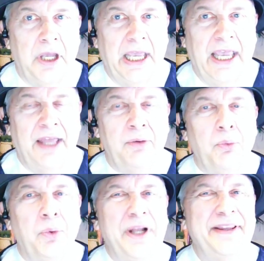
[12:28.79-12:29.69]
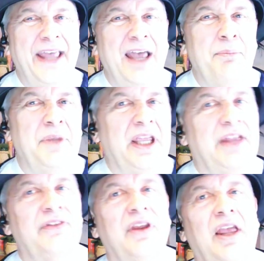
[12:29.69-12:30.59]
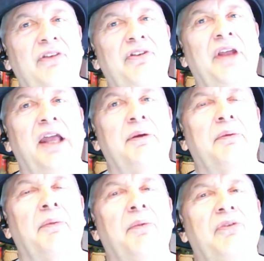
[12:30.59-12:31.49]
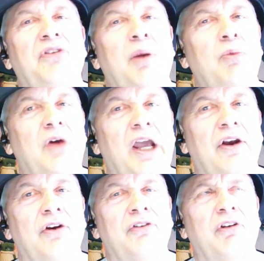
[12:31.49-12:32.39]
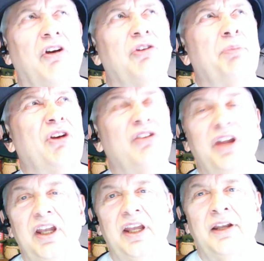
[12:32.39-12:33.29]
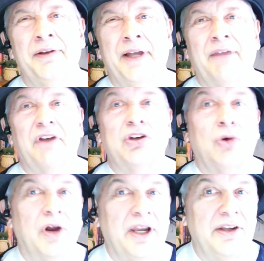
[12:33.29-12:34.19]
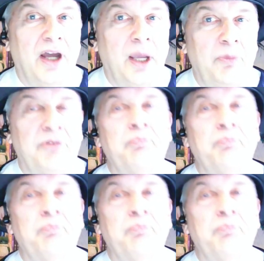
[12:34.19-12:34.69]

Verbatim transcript: And what that means is that some writers, especially in like Victorian times,